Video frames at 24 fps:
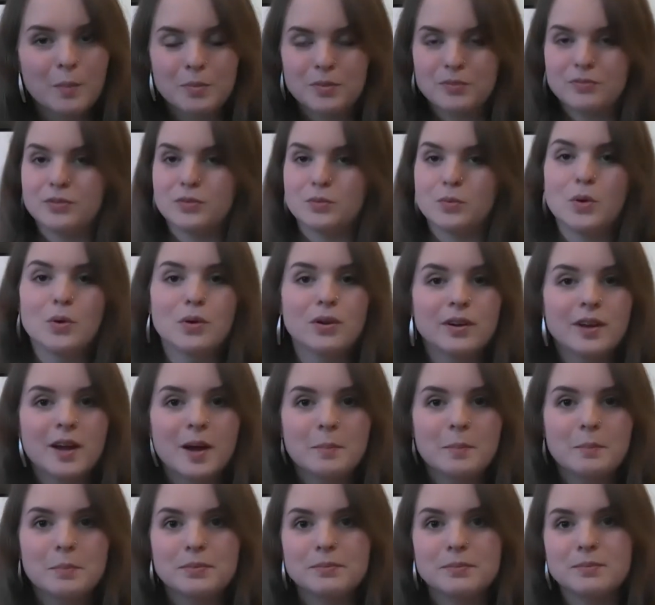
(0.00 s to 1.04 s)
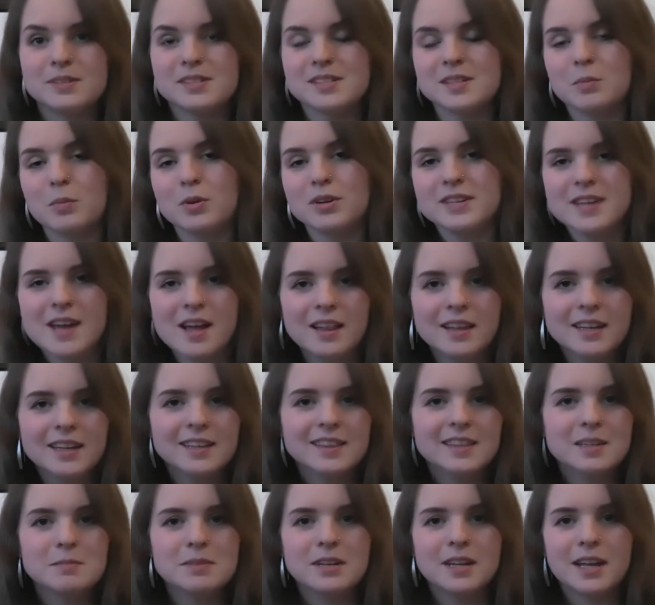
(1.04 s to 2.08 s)
If they're woken up with someone yelling at
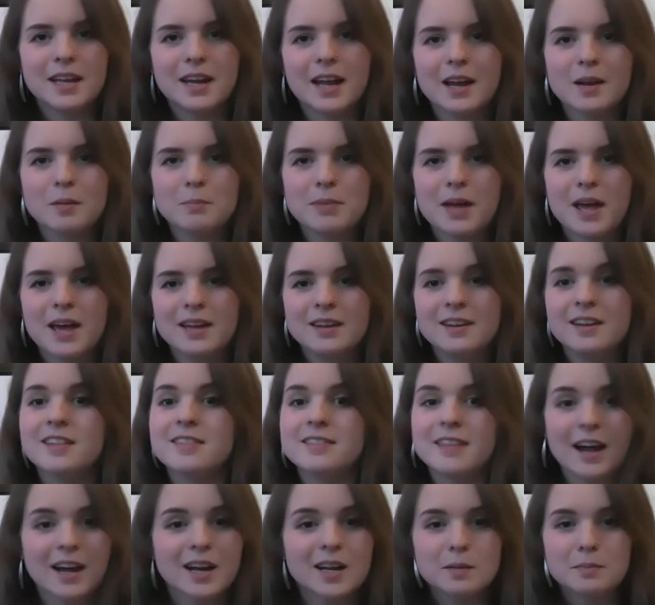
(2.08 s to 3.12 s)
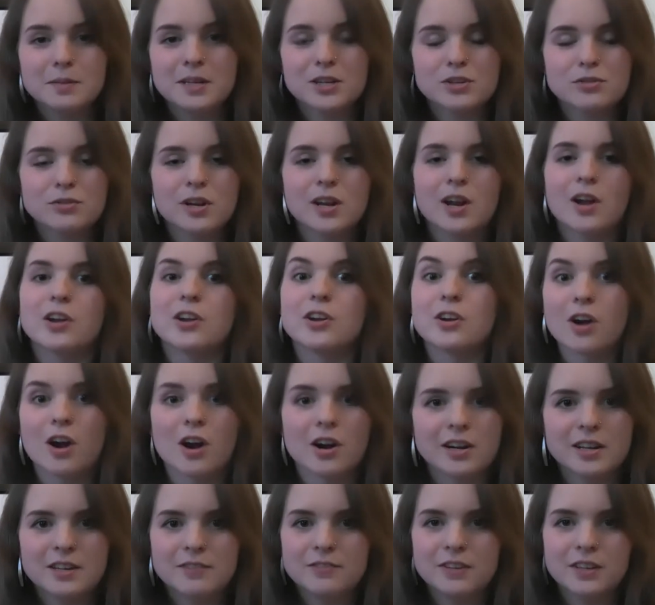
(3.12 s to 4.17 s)
them to get out of bed, that could be a trigger. You're
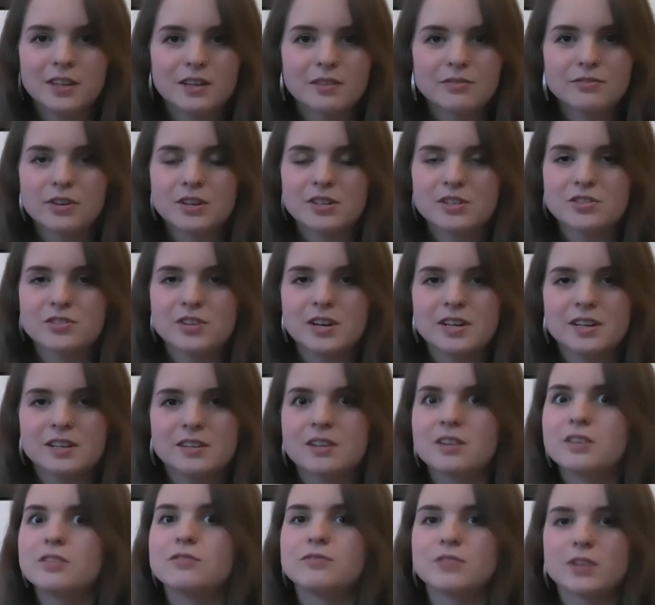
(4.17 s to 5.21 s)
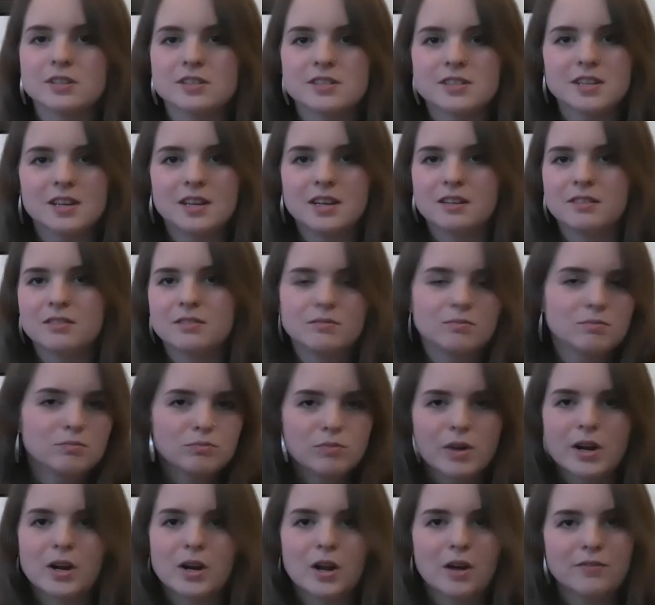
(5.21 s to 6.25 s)
already feeling frustrated first thing,
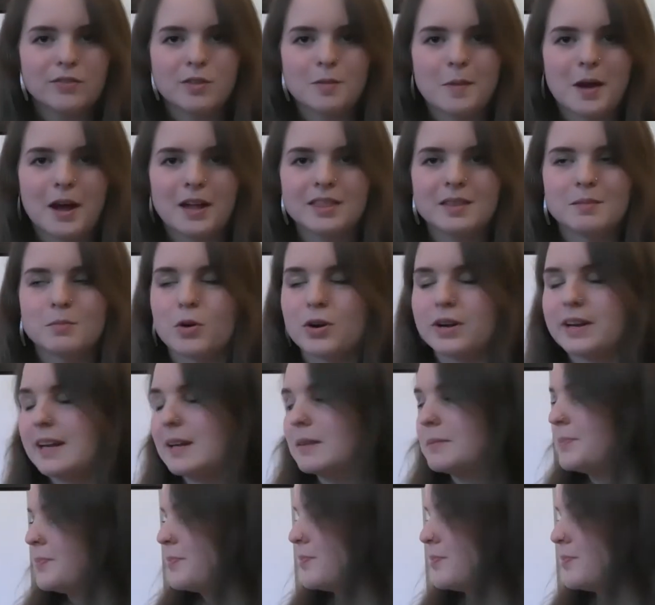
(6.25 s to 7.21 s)
right off the bat in the morning.